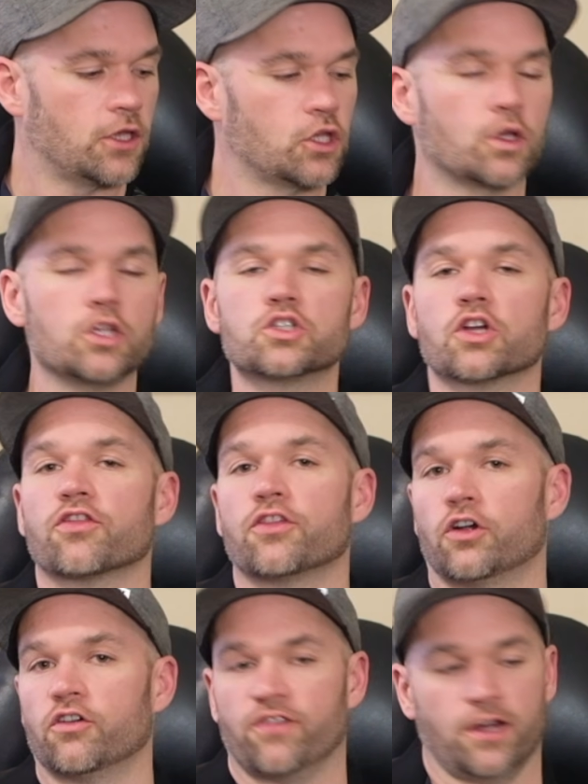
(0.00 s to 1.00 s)
can use your
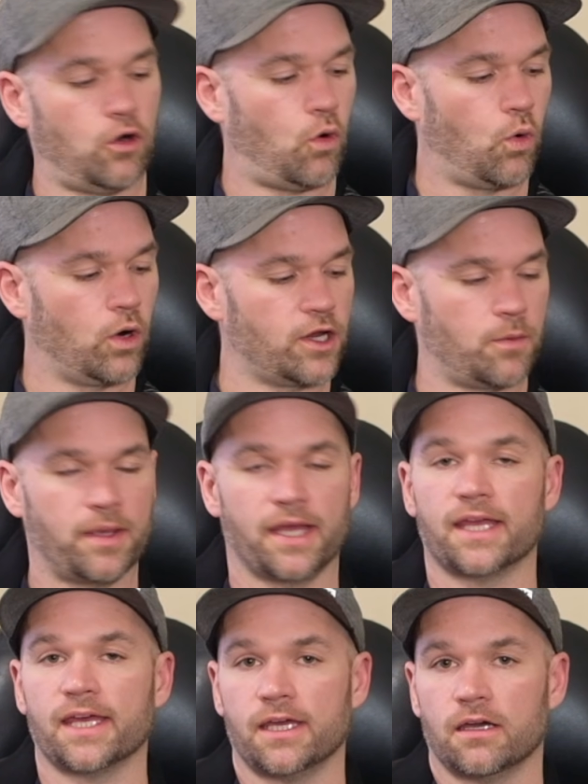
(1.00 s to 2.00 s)
third finger or your
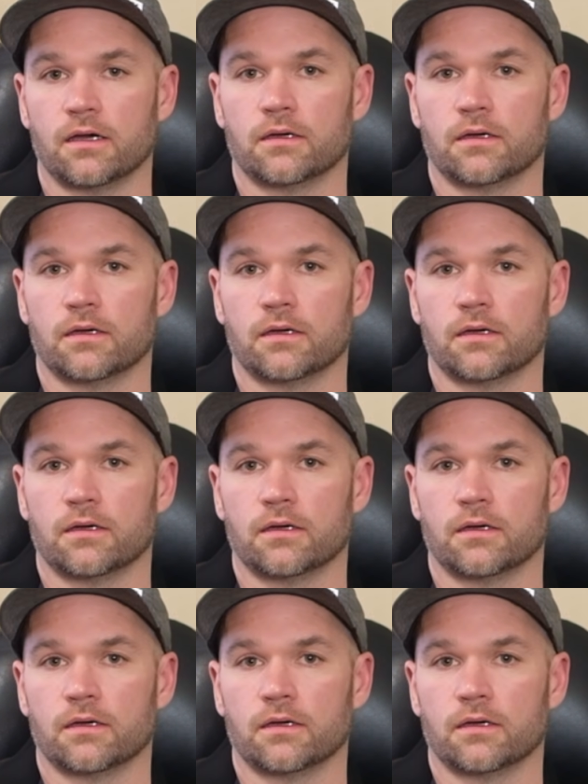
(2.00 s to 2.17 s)
pinky.